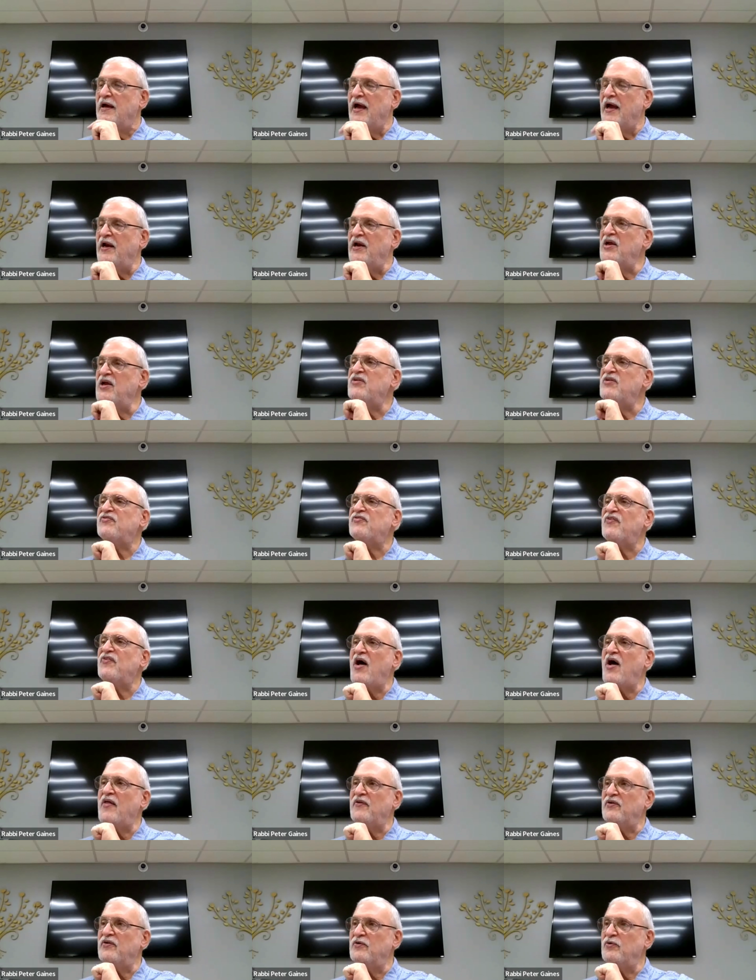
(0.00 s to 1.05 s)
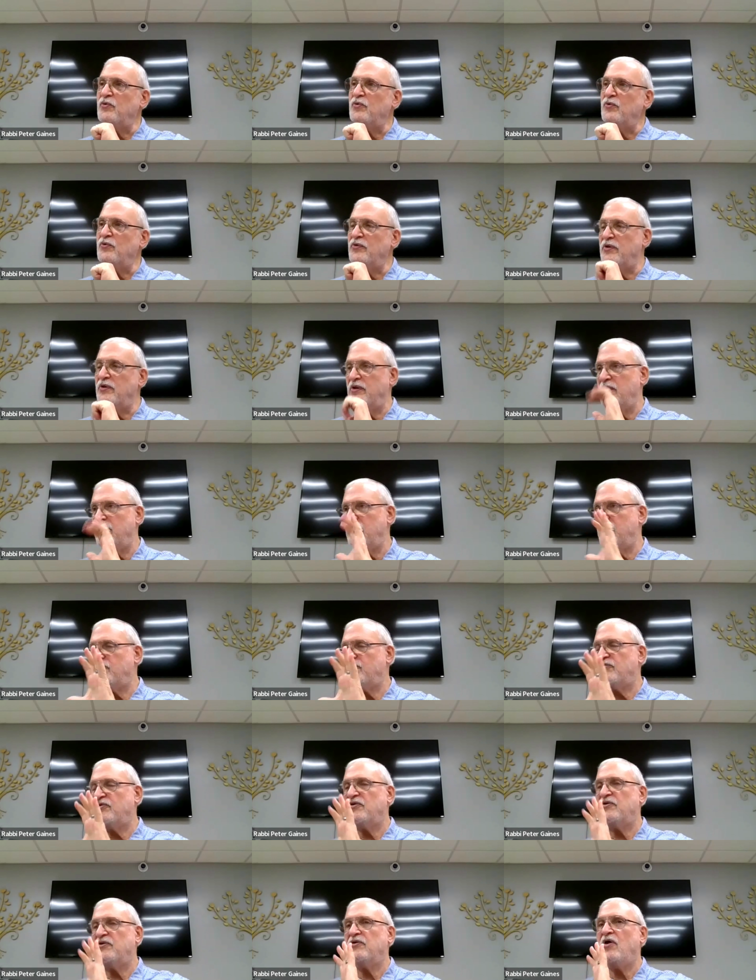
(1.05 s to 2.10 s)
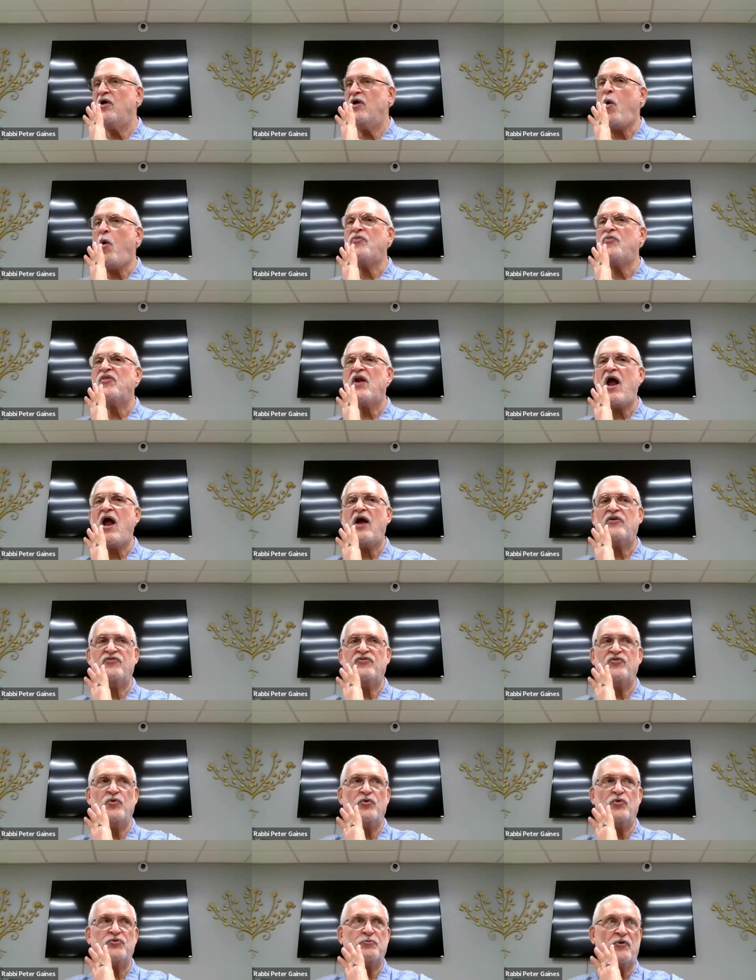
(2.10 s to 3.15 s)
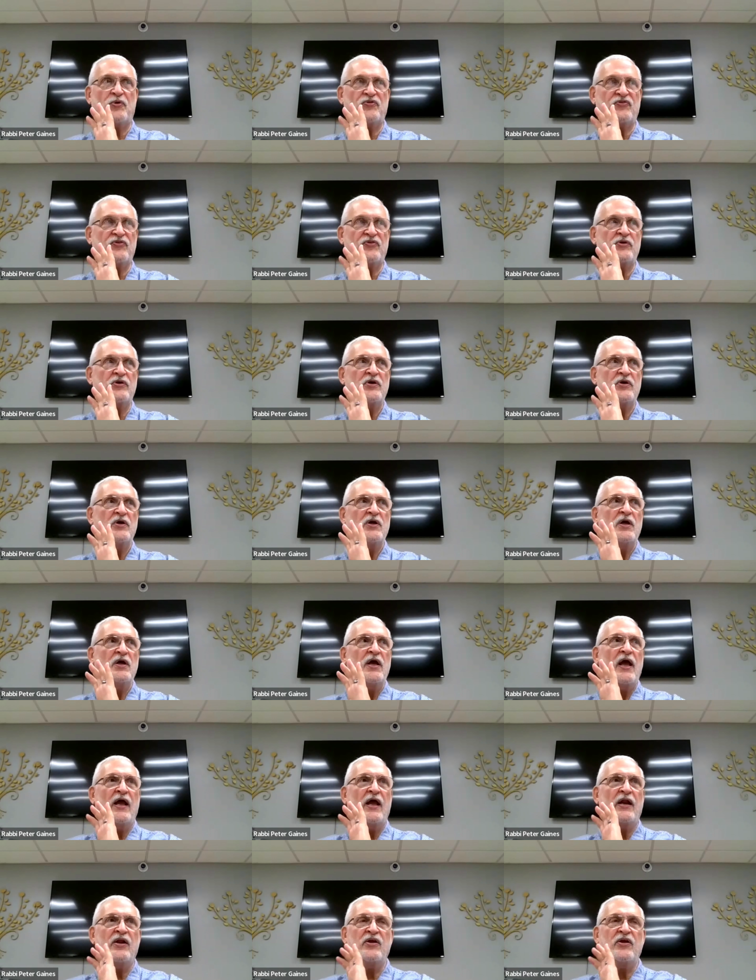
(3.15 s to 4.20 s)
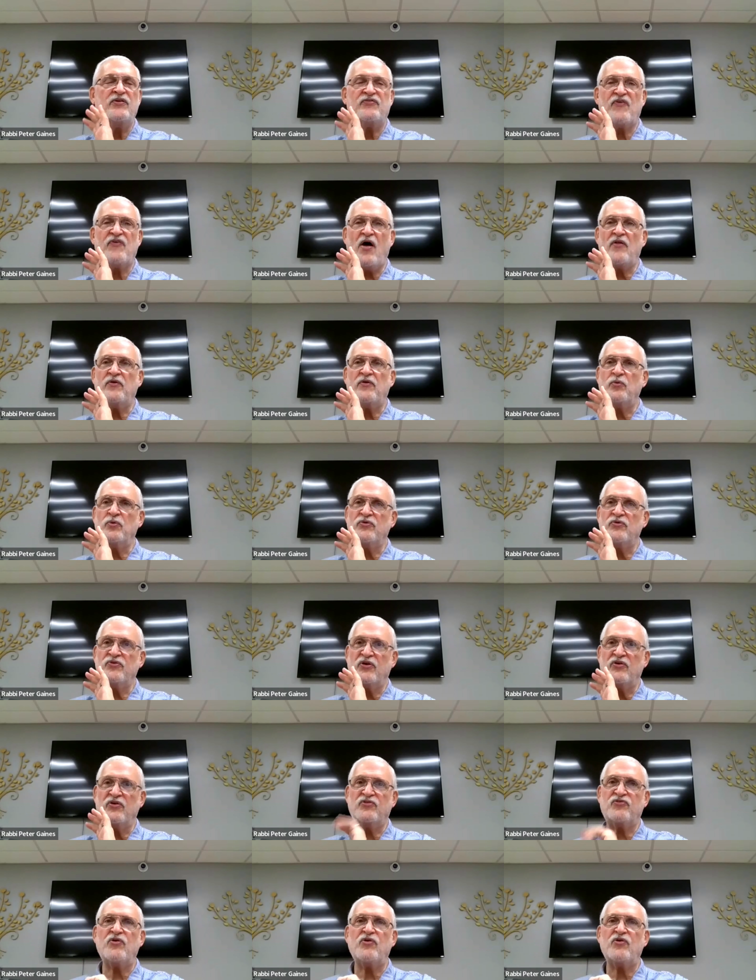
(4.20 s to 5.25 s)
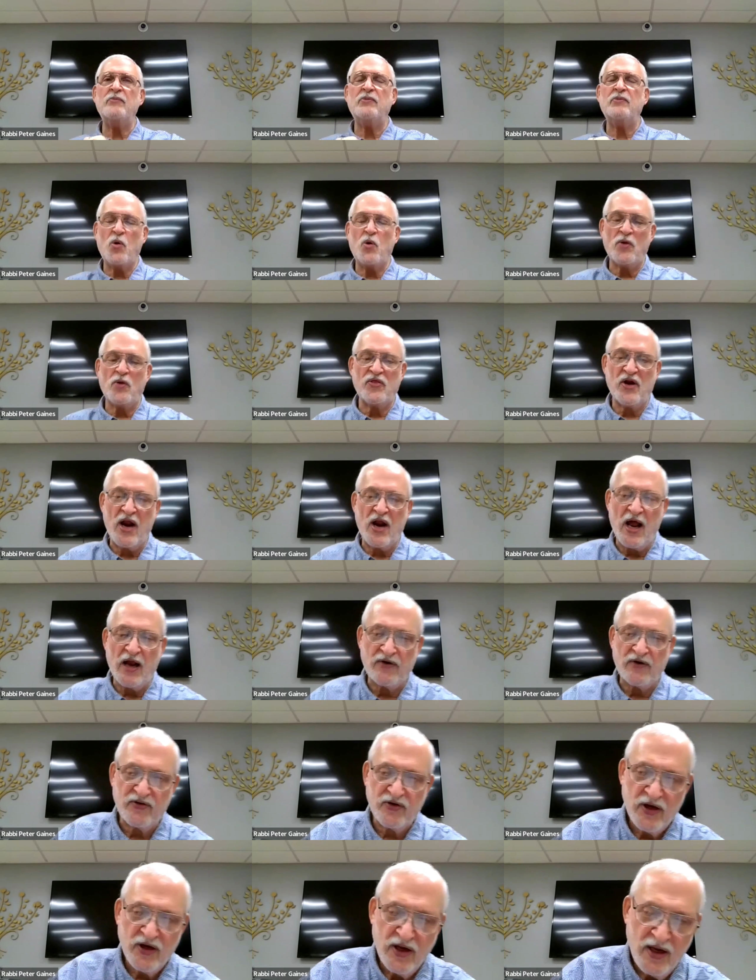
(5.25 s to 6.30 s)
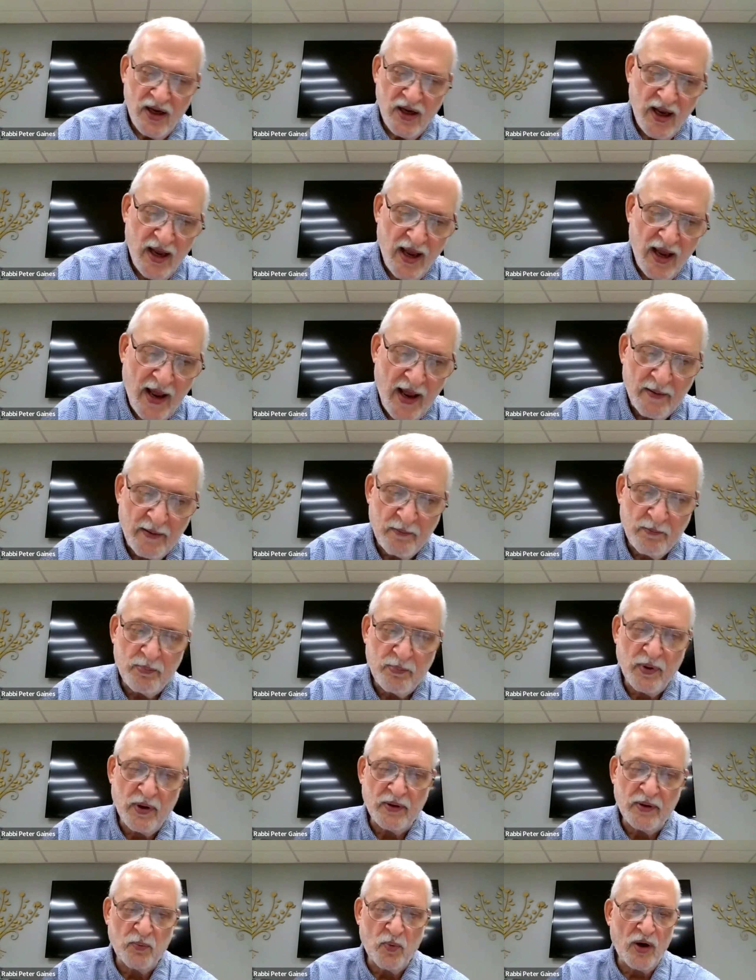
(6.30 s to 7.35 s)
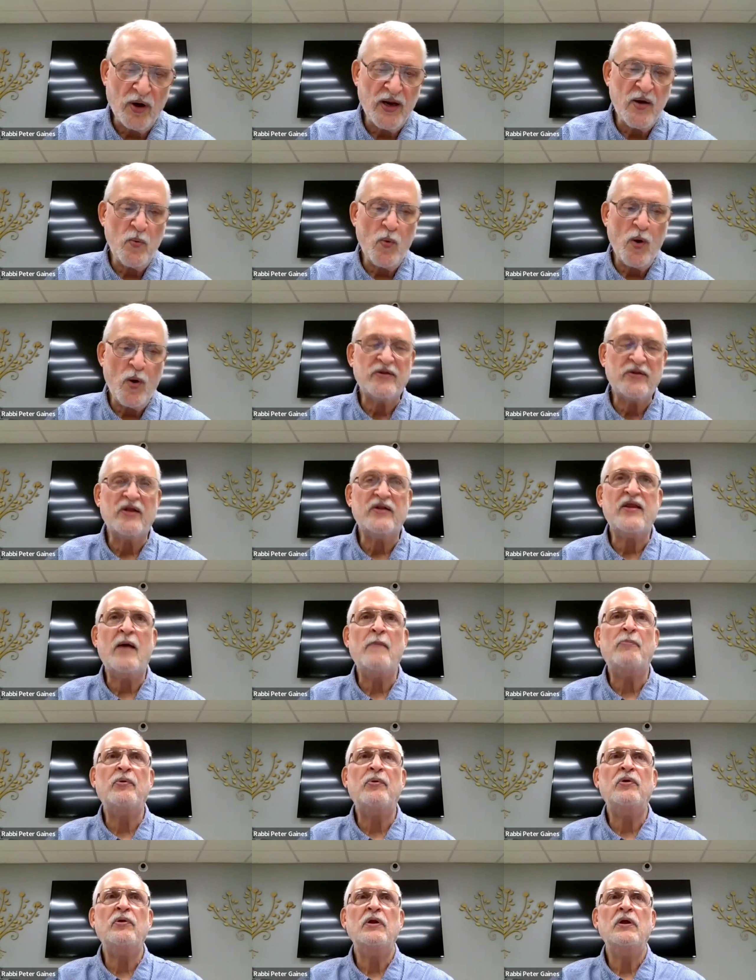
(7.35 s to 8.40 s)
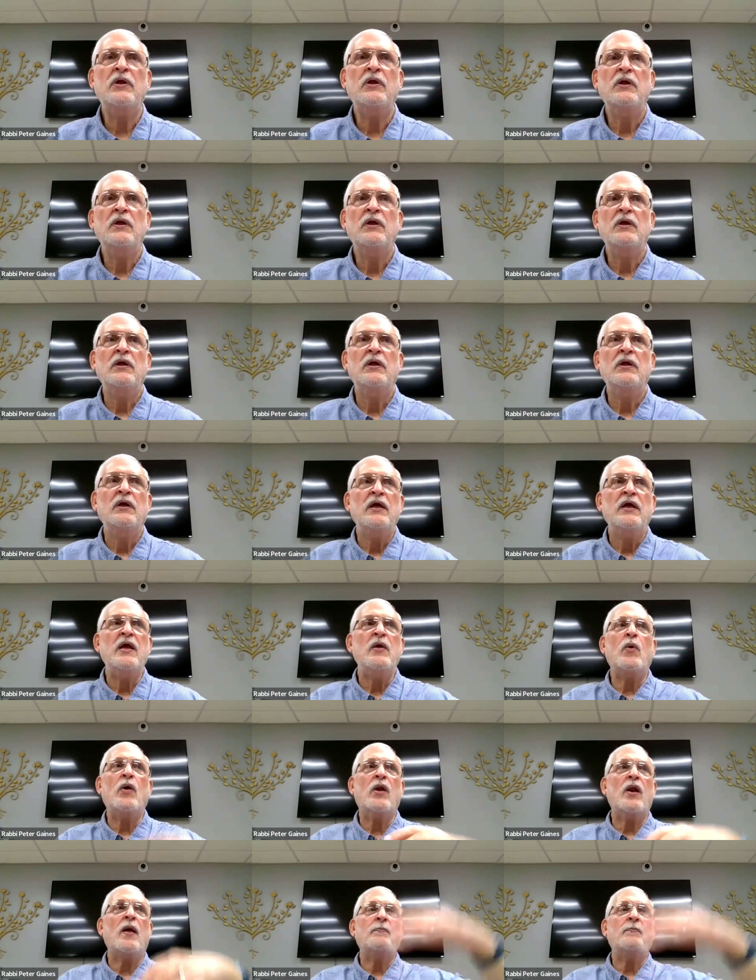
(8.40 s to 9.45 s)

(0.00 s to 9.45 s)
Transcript: And his father, this was an Orthodox Jewish person, and his father was extremely Orthodox. But when he went to temple, he went